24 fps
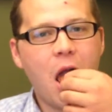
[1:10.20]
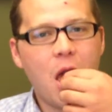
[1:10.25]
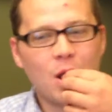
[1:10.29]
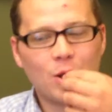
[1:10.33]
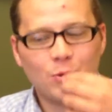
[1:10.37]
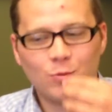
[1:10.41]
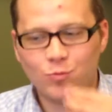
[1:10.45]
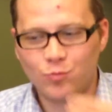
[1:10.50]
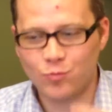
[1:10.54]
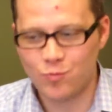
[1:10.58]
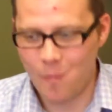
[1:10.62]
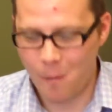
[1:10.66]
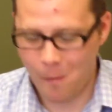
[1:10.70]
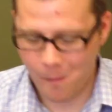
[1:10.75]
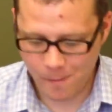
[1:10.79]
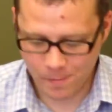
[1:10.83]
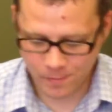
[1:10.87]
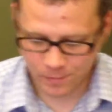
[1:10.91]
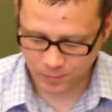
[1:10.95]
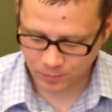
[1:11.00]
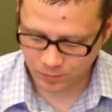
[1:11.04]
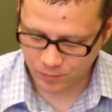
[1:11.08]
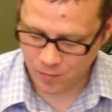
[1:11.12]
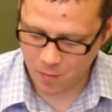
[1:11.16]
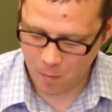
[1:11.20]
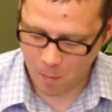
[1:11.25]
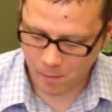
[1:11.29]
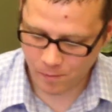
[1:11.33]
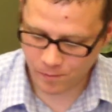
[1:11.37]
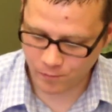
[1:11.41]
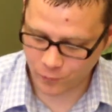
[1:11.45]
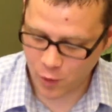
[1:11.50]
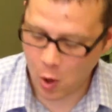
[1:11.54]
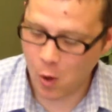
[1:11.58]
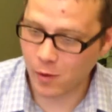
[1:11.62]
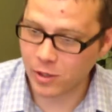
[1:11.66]
bacon 'cause it is bacon. you try. it.
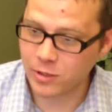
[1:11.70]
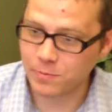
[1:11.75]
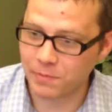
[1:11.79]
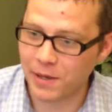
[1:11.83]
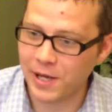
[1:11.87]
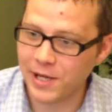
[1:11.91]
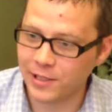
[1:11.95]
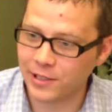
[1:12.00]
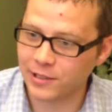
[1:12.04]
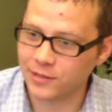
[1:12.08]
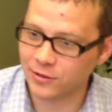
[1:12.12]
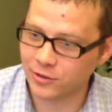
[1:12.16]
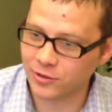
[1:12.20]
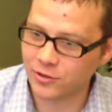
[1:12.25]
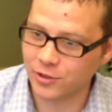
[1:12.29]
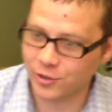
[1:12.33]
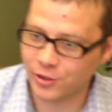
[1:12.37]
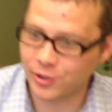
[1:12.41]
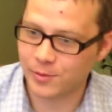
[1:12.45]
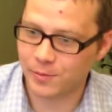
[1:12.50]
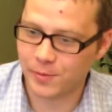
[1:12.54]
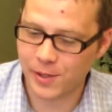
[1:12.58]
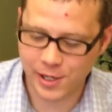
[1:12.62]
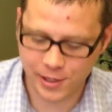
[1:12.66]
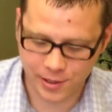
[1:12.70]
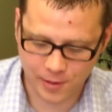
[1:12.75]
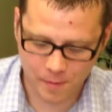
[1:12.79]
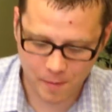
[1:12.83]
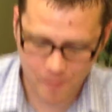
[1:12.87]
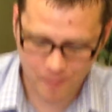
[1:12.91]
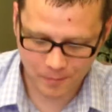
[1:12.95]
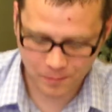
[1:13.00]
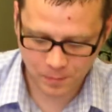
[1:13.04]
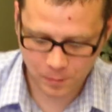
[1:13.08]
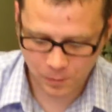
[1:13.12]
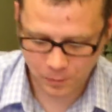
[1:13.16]
Oh, it's Sure. bacon. It's legit it bacon. right
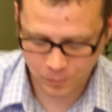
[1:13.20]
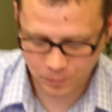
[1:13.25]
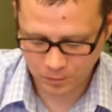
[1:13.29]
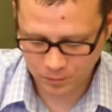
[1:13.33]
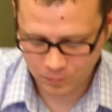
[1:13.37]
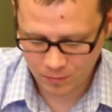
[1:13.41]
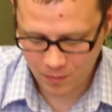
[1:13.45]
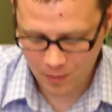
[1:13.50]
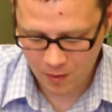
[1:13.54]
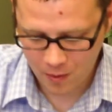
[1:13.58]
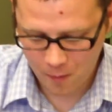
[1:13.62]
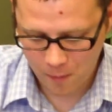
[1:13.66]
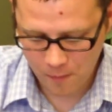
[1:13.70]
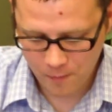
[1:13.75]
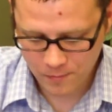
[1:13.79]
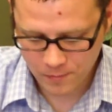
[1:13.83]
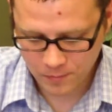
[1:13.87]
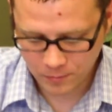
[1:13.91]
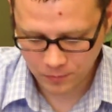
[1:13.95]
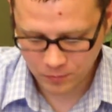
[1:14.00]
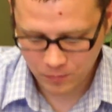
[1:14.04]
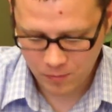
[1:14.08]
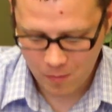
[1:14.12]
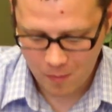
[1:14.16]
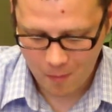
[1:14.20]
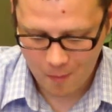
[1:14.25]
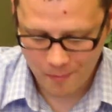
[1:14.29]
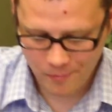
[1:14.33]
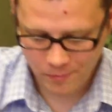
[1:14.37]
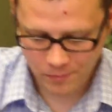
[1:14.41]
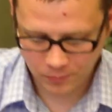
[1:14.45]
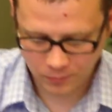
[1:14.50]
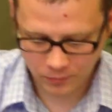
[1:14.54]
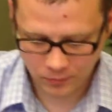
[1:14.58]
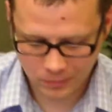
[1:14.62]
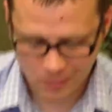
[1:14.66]
now. I don't want it. i am throwing it at your
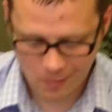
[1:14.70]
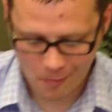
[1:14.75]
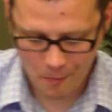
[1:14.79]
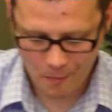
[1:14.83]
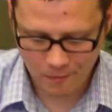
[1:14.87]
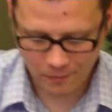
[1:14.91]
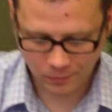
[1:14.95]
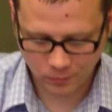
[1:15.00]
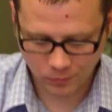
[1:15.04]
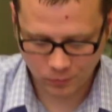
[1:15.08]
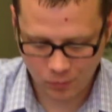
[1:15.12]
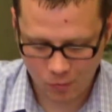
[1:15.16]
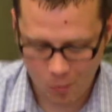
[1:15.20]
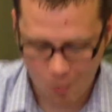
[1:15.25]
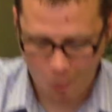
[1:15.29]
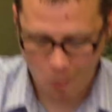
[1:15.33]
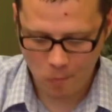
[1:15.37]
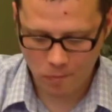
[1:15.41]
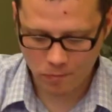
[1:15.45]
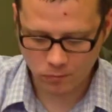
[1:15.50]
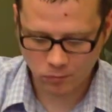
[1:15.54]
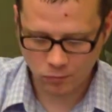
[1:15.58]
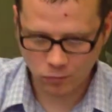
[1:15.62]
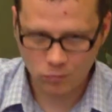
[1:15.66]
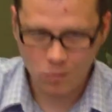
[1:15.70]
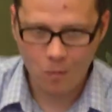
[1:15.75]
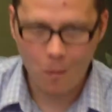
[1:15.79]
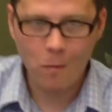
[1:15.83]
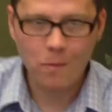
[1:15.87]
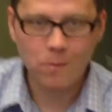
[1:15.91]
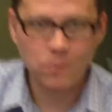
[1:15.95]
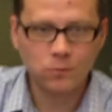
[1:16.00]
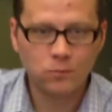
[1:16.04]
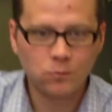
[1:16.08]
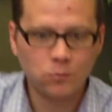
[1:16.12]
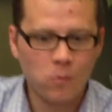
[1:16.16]
face you don't. I don't want it.
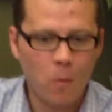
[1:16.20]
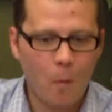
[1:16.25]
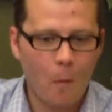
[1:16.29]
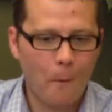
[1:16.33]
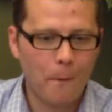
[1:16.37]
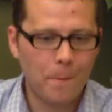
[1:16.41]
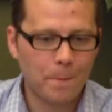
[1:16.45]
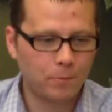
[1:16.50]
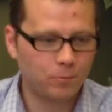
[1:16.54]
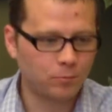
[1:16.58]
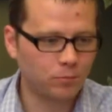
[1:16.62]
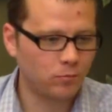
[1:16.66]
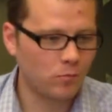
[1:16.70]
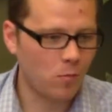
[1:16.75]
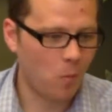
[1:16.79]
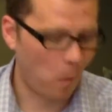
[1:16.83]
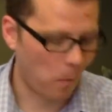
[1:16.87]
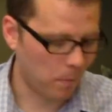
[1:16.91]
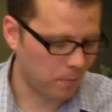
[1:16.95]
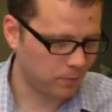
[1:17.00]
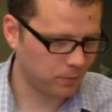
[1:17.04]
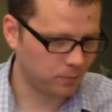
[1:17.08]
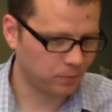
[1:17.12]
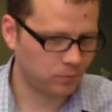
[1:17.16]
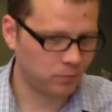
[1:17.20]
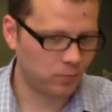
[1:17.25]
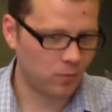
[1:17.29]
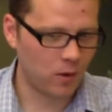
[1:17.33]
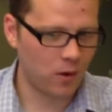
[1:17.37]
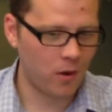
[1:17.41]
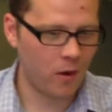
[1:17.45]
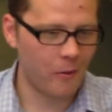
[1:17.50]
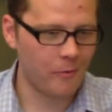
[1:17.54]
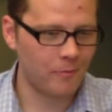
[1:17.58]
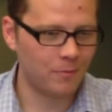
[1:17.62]
Throw it at your face.